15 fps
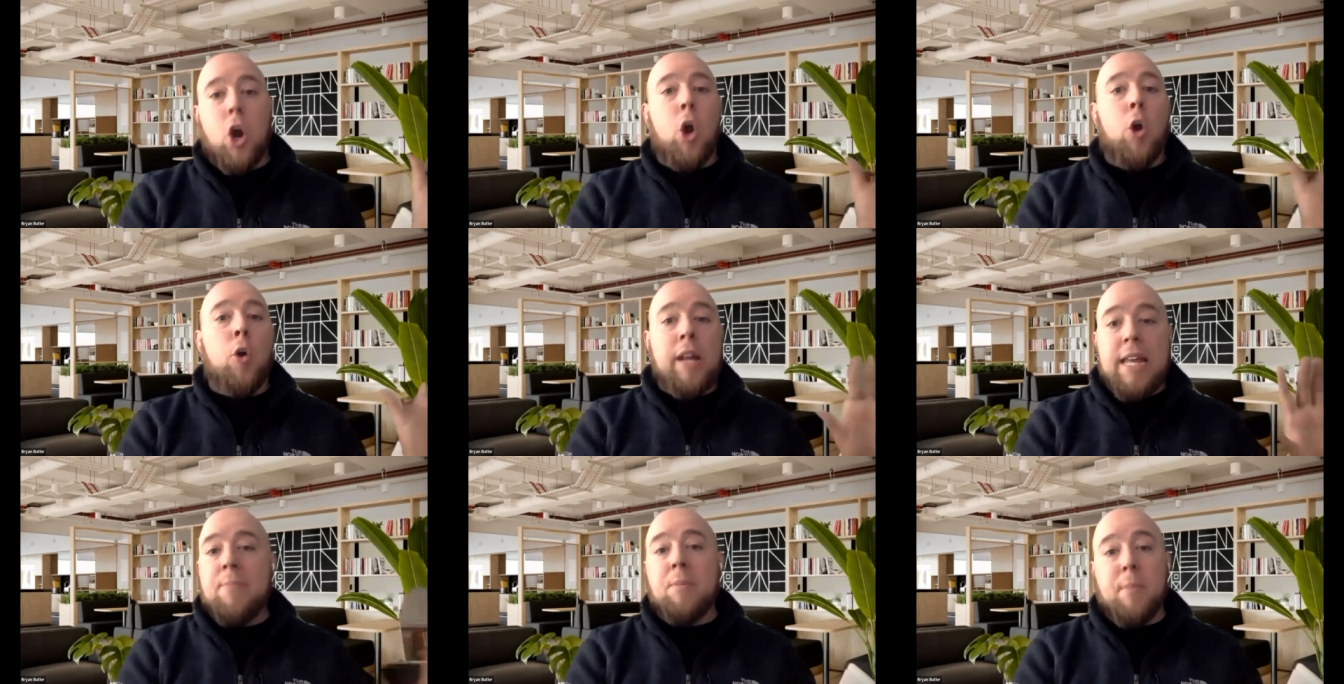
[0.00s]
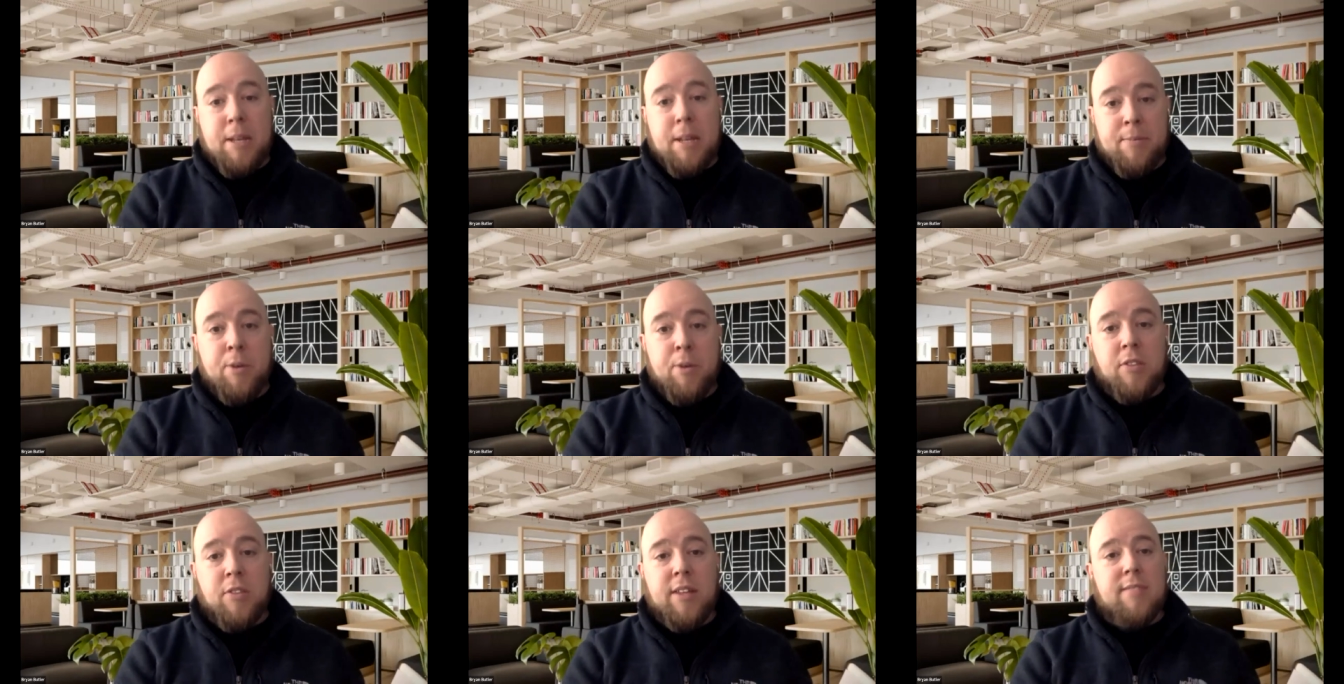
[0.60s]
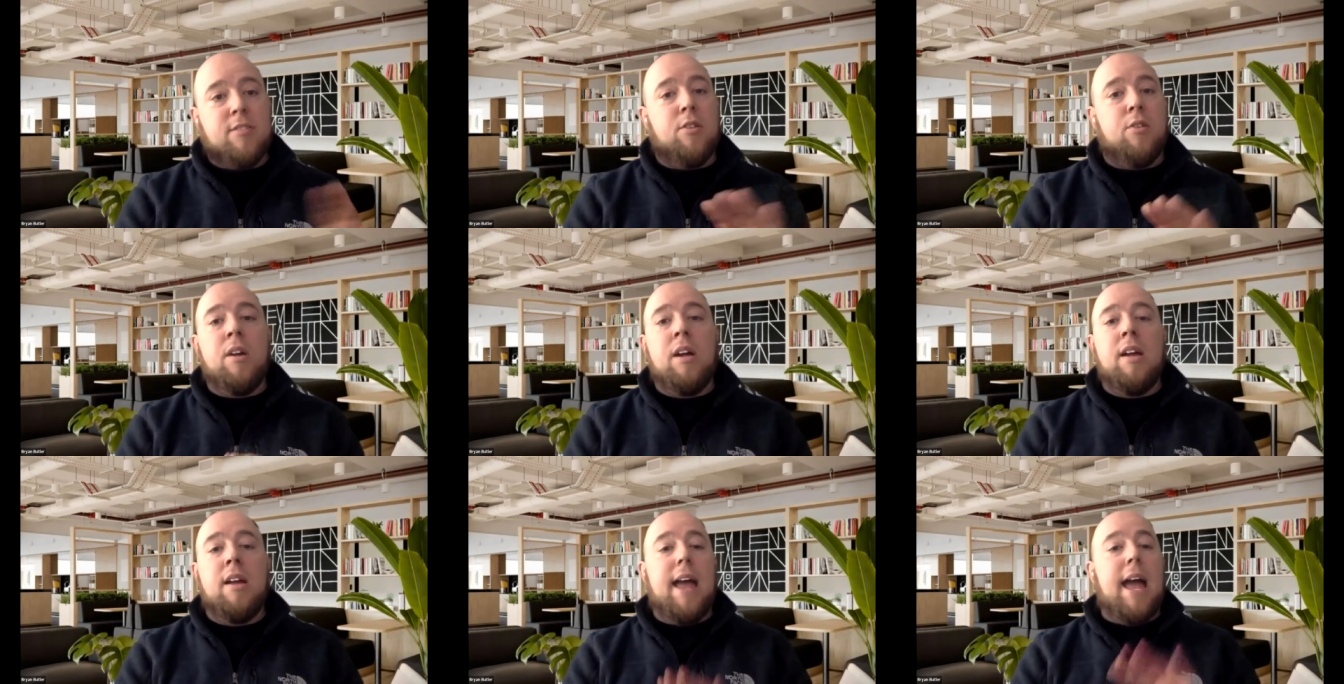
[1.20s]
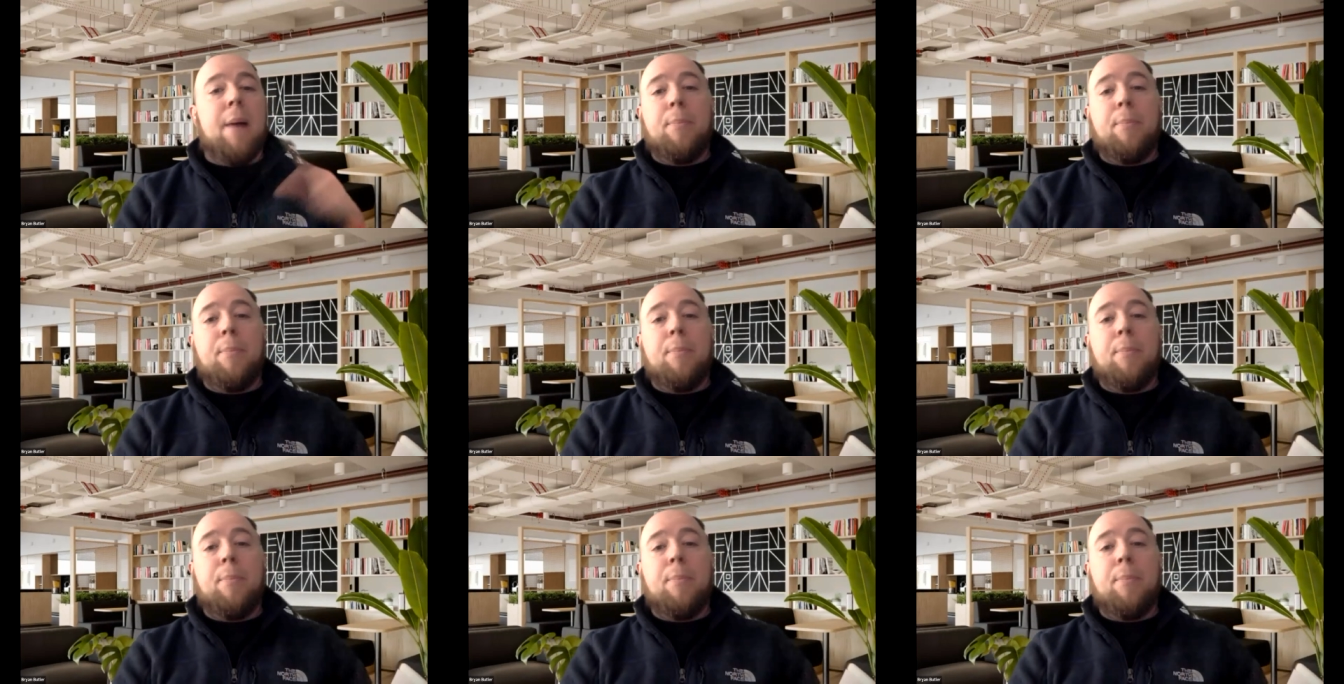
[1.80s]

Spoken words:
Apple has already implemented most of this.